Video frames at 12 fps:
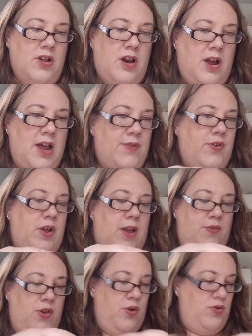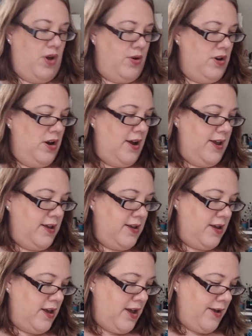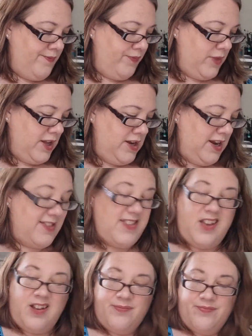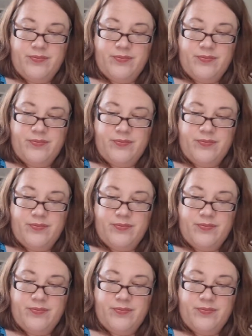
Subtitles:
gonna lie, if you don't like glitter,